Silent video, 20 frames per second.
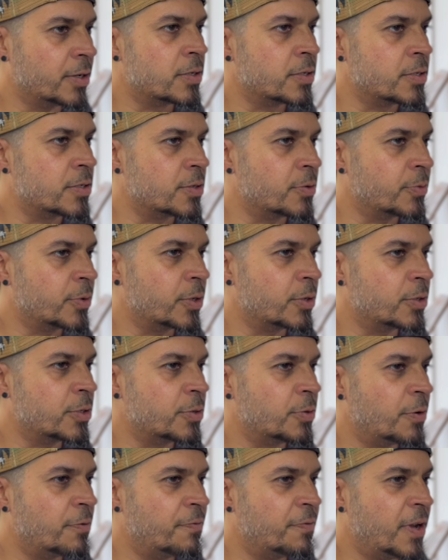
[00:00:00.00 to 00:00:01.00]
So we go
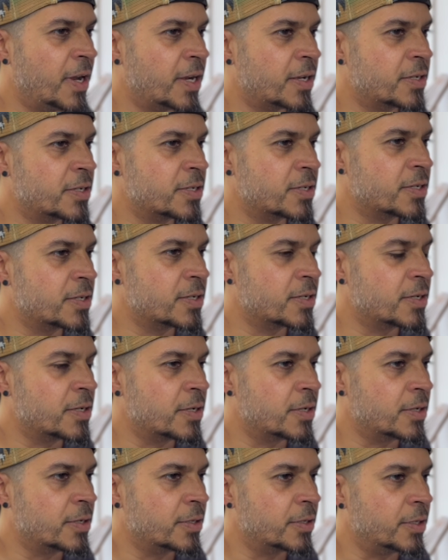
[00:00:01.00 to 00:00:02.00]
to effects,
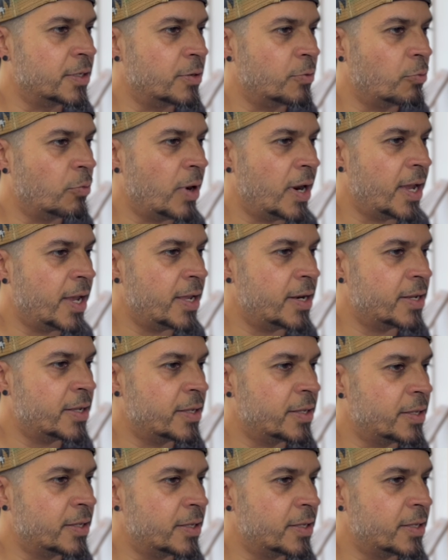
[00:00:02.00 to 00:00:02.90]
the red,